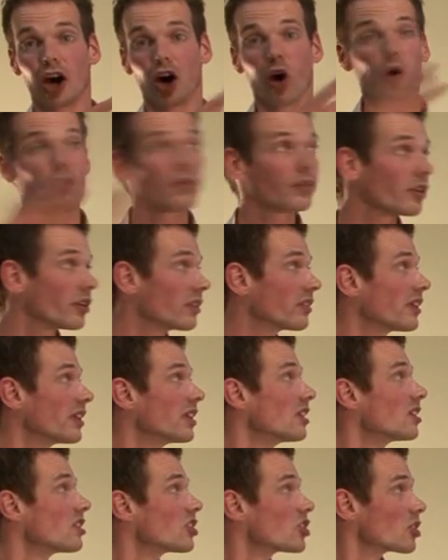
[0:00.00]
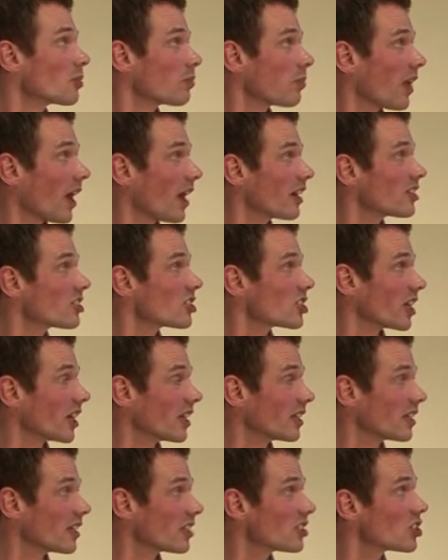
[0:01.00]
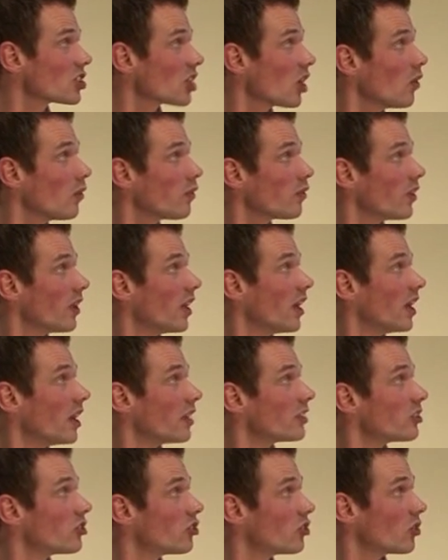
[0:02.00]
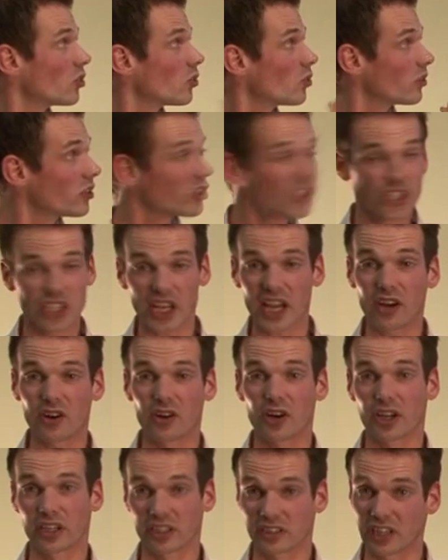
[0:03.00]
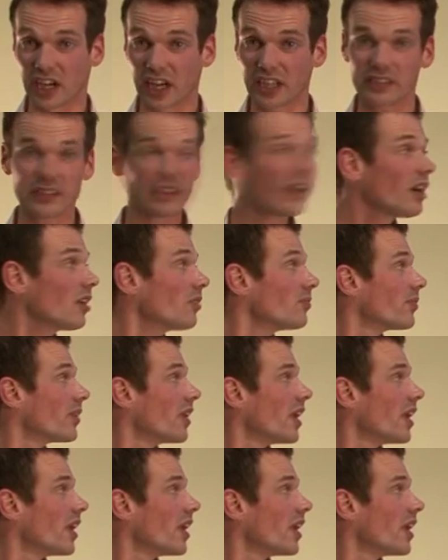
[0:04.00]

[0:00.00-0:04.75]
over the supply chain itself, to share data,